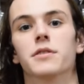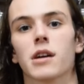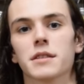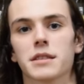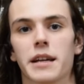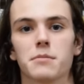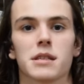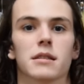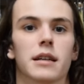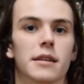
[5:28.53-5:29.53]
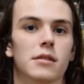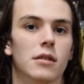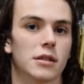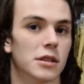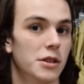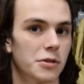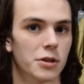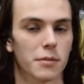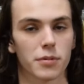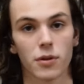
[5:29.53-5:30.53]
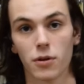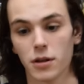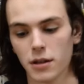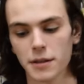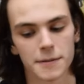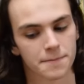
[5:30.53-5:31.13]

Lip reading: you got to the campsite late on a canoe trip or